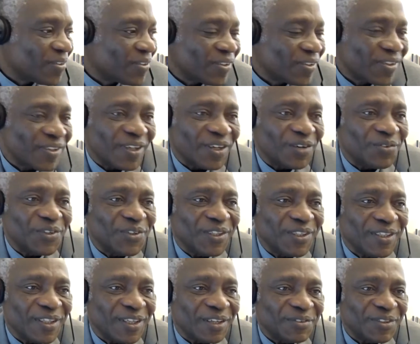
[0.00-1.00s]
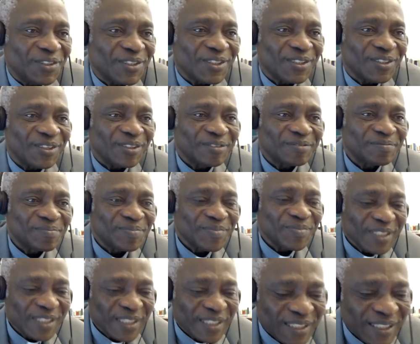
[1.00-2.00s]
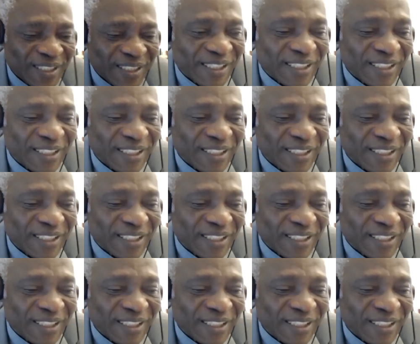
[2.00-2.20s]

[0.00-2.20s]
are we still on? The